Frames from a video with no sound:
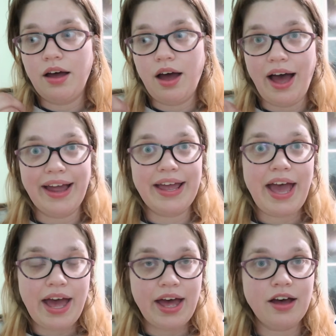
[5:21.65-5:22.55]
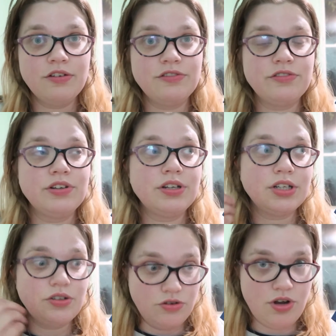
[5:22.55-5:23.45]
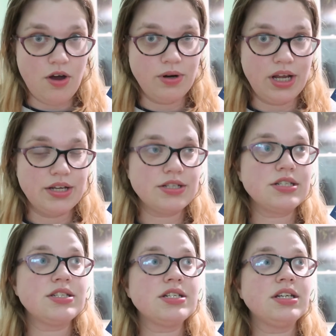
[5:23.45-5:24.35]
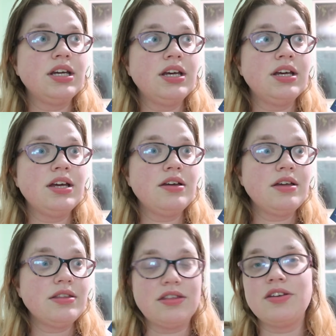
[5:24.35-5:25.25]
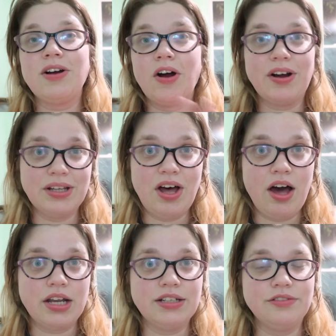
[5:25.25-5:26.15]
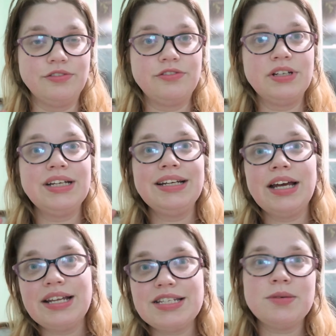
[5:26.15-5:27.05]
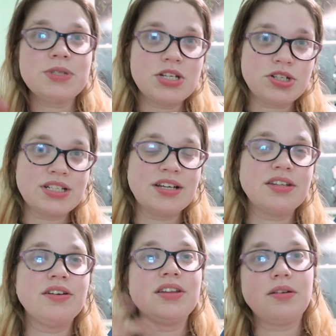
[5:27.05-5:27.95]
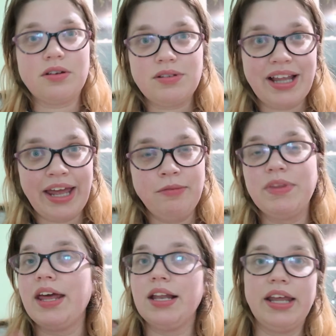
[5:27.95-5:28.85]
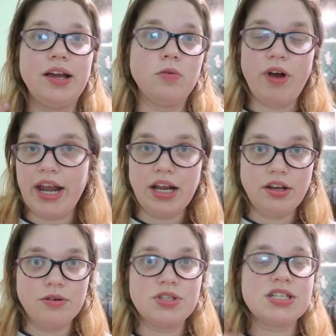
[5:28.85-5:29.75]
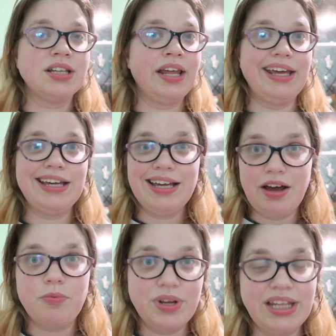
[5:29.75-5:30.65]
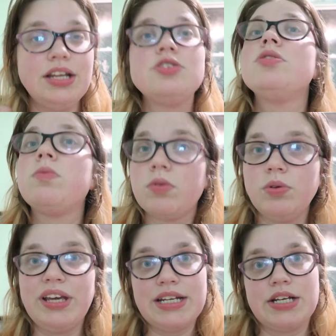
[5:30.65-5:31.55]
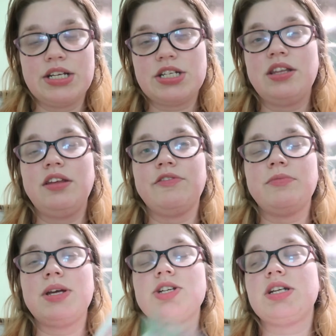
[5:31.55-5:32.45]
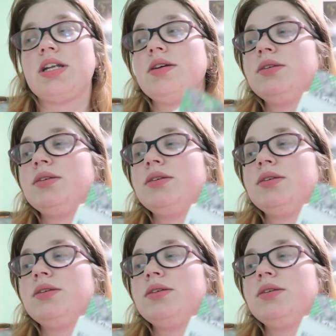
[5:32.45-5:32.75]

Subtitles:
I have noticed that there are a lot of tips and tricks out there that claim that like writing notes and like really truly digesting the information,